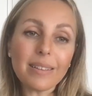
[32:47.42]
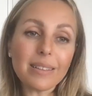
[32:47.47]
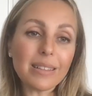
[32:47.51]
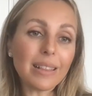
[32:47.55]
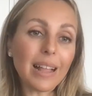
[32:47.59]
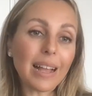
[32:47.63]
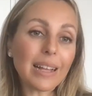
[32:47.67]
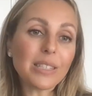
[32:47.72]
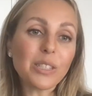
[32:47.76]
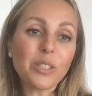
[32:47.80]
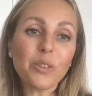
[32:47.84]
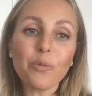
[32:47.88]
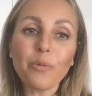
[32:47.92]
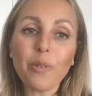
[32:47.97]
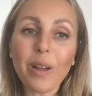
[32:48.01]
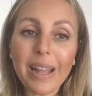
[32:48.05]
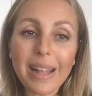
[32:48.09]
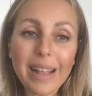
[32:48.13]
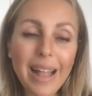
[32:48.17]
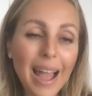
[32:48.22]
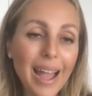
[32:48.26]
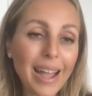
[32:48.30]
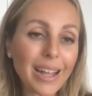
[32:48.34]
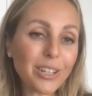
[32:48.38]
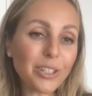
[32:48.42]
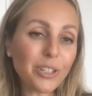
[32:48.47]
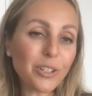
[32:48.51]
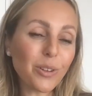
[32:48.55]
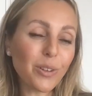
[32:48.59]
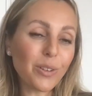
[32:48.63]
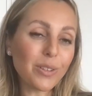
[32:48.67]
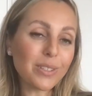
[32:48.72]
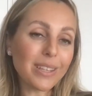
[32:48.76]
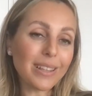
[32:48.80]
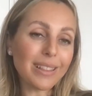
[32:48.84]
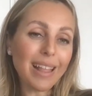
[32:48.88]
like serene
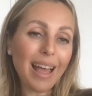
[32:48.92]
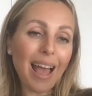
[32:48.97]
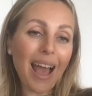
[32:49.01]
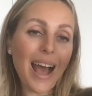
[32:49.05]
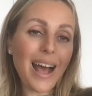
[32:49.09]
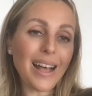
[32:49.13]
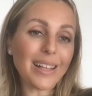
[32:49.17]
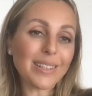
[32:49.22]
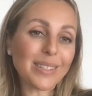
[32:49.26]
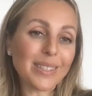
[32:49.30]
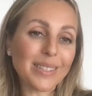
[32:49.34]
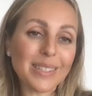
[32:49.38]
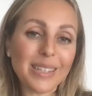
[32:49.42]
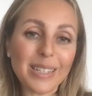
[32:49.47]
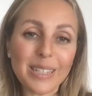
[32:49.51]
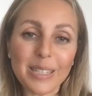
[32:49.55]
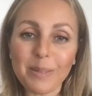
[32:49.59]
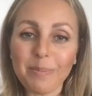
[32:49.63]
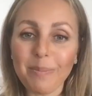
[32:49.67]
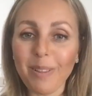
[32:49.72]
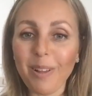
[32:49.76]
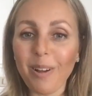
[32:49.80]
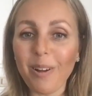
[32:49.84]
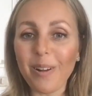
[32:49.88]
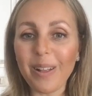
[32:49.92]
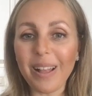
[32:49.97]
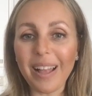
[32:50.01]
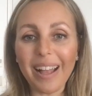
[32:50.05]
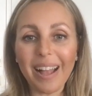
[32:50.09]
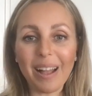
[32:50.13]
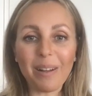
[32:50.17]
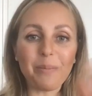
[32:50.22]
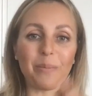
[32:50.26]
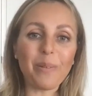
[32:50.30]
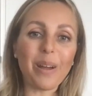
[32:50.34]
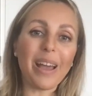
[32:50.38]
angels and the house is
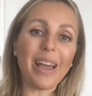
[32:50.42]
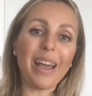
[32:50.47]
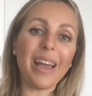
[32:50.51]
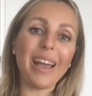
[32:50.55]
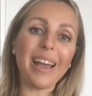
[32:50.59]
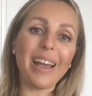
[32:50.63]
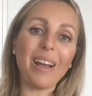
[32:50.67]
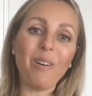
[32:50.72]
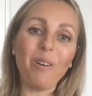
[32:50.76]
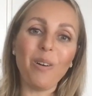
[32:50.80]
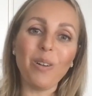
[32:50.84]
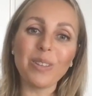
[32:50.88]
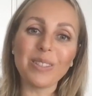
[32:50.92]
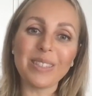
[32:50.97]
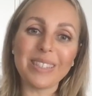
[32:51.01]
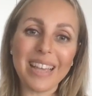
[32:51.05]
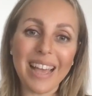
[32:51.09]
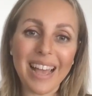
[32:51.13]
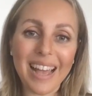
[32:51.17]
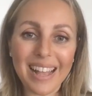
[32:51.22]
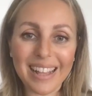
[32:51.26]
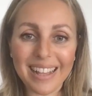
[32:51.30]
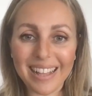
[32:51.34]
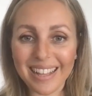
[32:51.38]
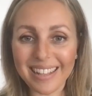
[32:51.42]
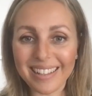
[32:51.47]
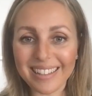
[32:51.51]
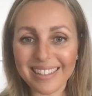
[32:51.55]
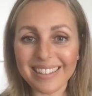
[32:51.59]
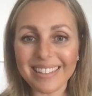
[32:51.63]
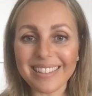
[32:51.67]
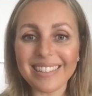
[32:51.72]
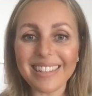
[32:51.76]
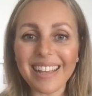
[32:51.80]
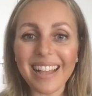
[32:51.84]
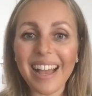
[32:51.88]
exploding and we're all zen.
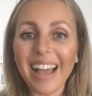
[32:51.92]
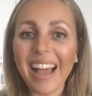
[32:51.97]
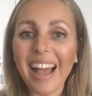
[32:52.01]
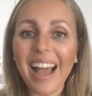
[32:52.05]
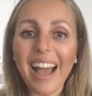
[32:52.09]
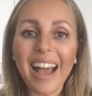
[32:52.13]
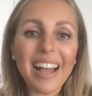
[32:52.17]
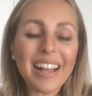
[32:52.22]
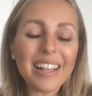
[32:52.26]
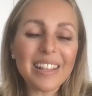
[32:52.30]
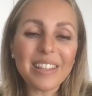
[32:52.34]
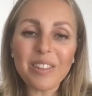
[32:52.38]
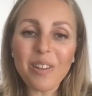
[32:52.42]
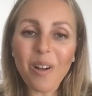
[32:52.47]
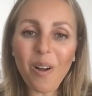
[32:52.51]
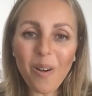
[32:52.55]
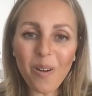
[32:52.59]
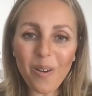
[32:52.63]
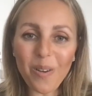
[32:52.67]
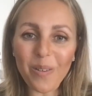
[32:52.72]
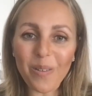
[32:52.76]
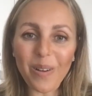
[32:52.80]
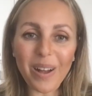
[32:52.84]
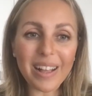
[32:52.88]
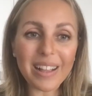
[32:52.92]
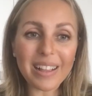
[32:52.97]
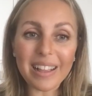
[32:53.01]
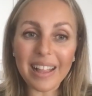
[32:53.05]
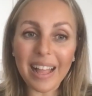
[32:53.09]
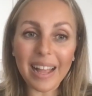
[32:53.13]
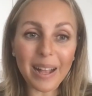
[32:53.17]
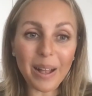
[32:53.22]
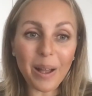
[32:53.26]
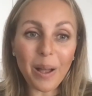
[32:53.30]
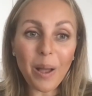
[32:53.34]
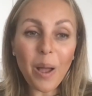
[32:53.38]
And no,
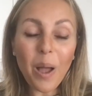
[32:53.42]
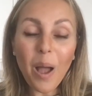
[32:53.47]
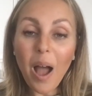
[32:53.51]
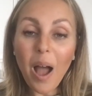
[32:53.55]
like,